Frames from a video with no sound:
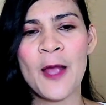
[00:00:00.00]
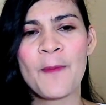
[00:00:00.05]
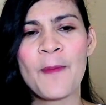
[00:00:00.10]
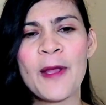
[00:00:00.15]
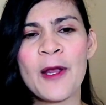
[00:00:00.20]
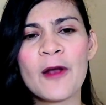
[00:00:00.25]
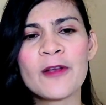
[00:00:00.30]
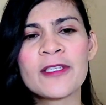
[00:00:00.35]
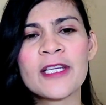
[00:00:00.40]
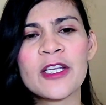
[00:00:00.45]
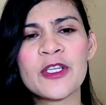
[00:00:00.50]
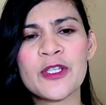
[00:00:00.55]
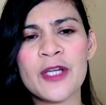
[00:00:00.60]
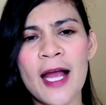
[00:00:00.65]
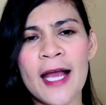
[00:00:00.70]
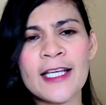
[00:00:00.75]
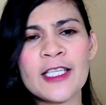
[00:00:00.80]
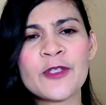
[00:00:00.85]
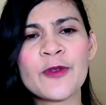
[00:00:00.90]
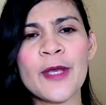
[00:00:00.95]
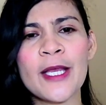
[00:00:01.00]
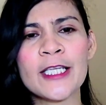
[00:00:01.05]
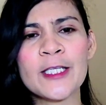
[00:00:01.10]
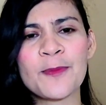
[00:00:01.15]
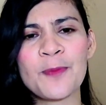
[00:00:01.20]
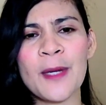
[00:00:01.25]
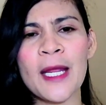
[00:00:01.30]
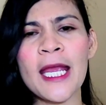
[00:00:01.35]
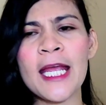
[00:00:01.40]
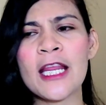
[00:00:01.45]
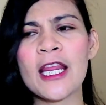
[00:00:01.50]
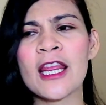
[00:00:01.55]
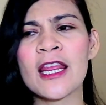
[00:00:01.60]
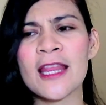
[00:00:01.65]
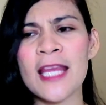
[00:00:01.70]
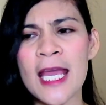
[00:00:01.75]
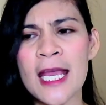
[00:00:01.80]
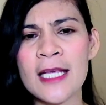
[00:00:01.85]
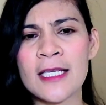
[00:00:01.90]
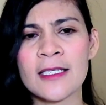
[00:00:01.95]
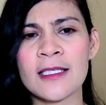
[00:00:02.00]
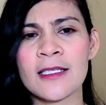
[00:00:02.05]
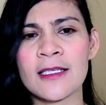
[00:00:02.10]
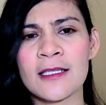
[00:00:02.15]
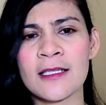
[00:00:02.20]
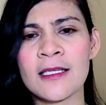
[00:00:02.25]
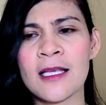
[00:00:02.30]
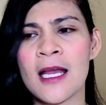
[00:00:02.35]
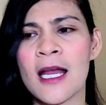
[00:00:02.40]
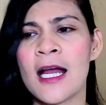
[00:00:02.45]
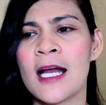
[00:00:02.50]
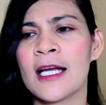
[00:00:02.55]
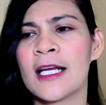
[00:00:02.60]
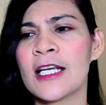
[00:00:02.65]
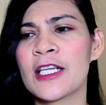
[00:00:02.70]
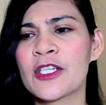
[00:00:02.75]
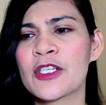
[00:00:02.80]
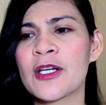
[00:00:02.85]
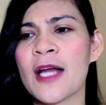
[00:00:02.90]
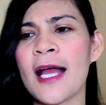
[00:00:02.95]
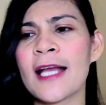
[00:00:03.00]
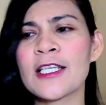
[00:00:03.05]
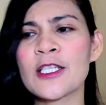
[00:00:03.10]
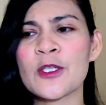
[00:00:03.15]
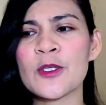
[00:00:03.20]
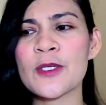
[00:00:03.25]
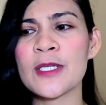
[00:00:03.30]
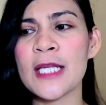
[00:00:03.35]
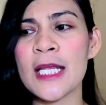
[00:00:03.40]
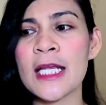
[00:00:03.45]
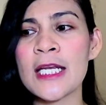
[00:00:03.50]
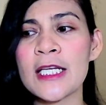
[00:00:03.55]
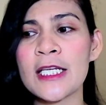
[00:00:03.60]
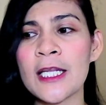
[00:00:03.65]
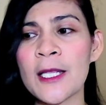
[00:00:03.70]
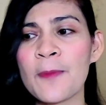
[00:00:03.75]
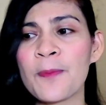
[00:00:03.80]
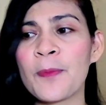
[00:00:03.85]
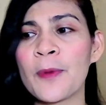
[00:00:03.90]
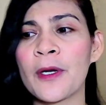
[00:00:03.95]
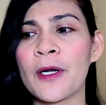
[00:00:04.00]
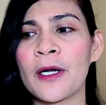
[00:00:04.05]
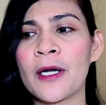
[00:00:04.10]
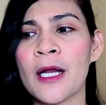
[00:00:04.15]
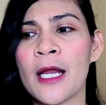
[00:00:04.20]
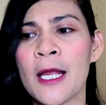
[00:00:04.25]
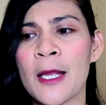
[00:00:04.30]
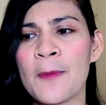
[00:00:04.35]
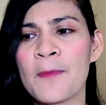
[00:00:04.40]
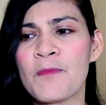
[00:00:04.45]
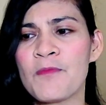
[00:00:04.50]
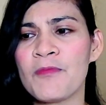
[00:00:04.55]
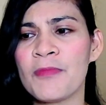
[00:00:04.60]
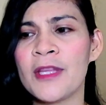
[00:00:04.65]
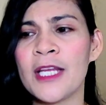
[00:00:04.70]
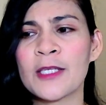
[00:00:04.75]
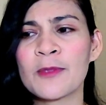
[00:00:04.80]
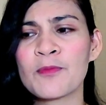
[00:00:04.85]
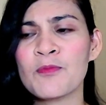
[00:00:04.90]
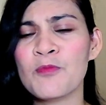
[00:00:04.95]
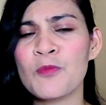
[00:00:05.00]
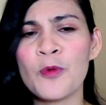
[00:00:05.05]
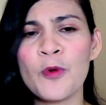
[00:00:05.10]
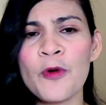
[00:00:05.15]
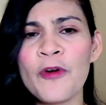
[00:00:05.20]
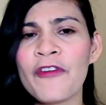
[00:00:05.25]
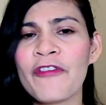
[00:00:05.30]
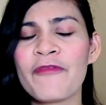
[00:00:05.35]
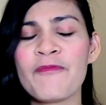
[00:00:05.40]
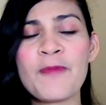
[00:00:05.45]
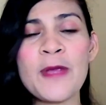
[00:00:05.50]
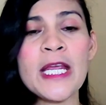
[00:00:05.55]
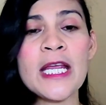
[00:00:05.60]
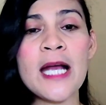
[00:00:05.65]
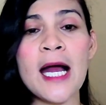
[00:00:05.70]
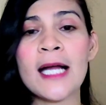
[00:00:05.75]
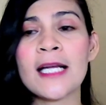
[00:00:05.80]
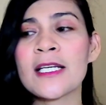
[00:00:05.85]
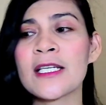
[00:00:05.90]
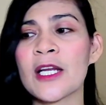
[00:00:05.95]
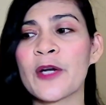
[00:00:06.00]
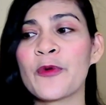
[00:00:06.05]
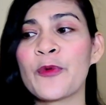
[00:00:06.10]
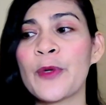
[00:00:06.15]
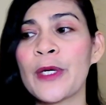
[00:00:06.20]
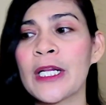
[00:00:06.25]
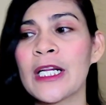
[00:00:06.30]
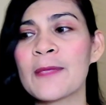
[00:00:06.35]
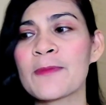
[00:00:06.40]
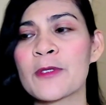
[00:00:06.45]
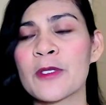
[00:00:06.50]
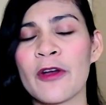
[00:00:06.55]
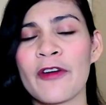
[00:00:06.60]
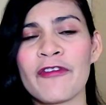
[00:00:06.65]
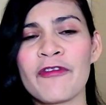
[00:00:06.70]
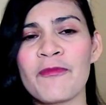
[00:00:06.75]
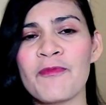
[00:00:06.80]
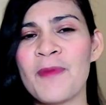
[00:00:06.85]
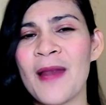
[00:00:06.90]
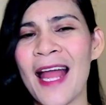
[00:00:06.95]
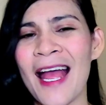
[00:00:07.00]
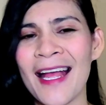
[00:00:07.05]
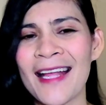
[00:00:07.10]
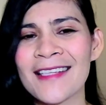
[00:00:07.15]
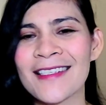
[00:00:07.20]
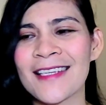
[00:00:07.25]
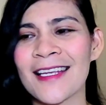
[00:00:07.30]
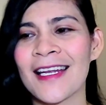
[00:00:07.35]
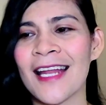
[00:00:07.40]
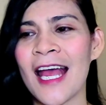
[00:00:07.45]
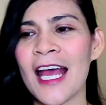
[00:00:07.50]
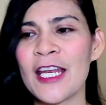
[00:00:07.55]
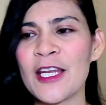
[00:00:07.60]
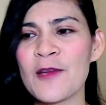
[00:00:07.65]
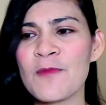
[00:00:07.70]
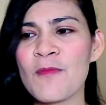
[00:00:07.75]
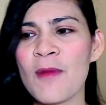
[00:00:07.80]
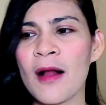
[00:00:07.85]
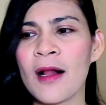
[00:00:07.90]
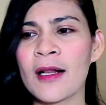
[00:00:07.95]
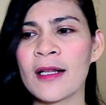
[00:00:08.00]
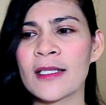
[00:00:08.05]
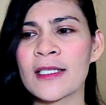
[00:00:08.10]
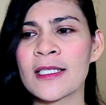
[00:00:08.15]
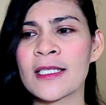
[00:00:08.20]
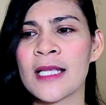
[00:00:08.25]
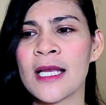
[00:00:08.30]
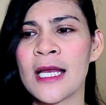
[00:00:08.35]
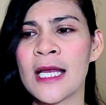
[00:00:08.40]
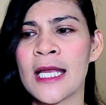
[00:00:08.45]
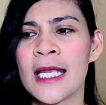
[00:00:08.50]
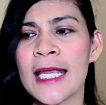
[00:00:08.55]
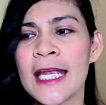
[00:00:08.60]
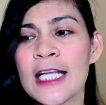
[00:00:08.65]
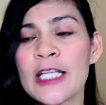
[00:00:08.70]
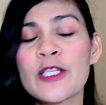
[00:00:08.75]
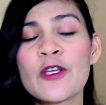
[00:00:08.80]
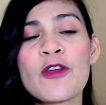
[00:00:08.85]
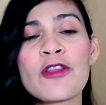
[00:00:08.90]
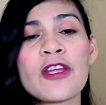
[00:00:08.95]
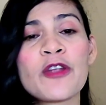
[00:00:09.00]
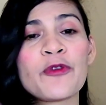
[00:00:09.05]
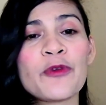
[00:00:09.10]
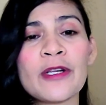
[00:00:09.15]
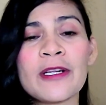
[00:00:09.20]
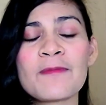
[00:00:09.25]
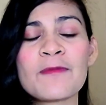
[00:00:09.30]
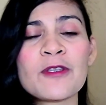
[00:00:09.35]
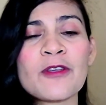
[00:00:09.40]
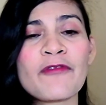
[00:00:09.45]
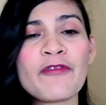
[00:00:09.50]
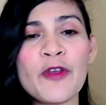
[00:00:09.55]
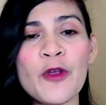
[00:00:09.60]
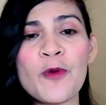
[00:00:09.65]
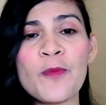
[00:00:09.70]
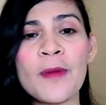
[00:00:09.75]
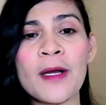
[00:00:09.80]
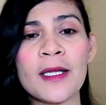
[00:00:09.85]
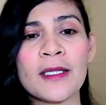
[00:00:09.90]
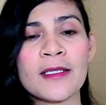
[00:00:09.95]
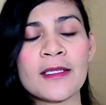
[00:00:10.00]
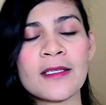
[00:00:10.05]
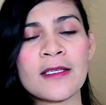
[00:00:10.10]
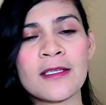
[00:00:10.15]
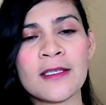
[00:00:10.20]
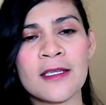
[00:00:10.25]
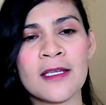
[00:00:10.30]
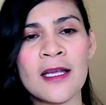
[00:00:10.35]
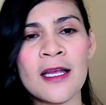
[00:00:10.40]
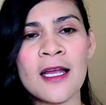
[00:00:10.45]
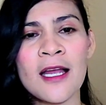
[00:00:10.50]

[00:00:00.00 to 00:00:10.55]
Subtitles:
because he tries to explain things. He tries to dig deeper, that move beyond the realms of plants and animals into the realms of humans.